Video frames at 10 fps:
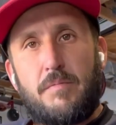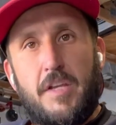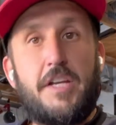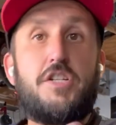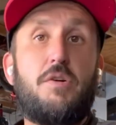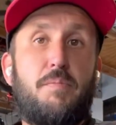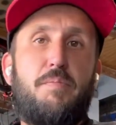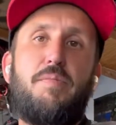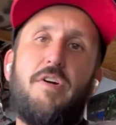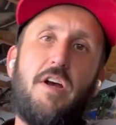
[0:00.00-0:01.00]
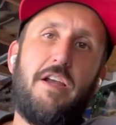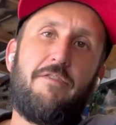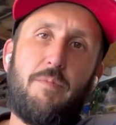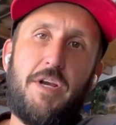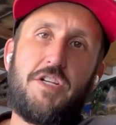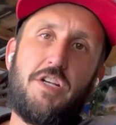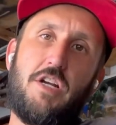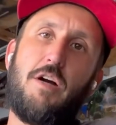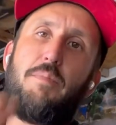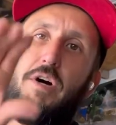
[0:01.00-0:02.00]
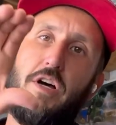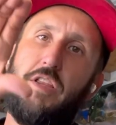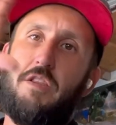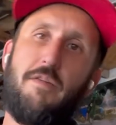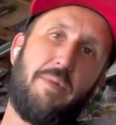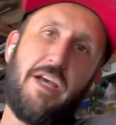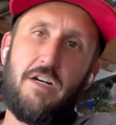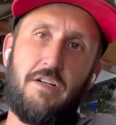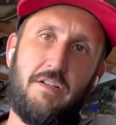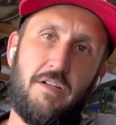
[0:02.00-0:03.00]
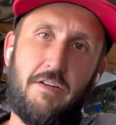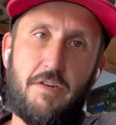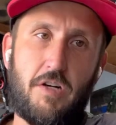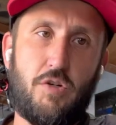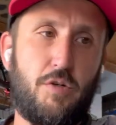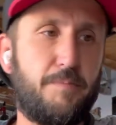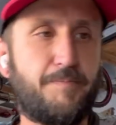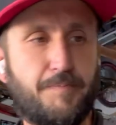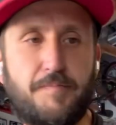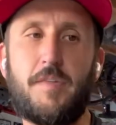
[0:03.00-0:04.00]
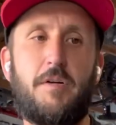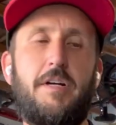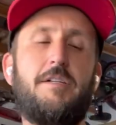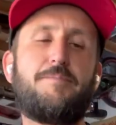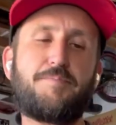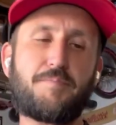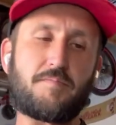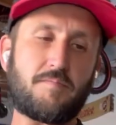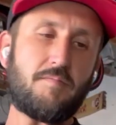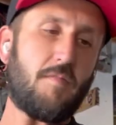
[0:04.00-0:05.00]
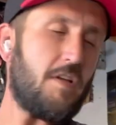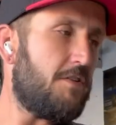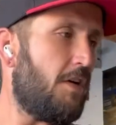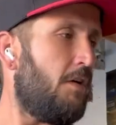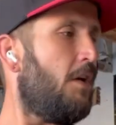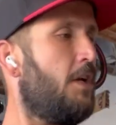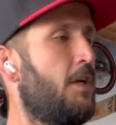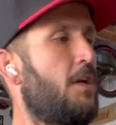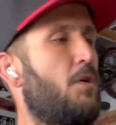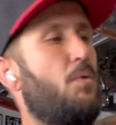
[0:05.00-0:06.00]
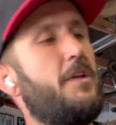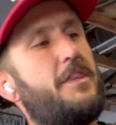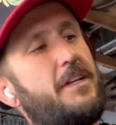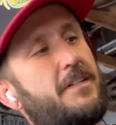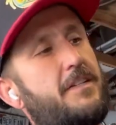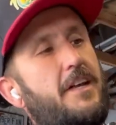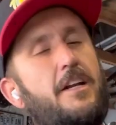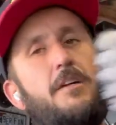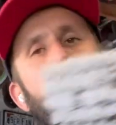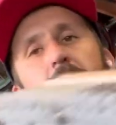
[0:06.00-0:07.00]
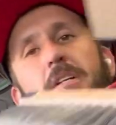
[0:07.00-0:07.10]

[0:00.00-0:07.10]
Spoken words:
get your information up on the banner of our group. All right. So with this setup,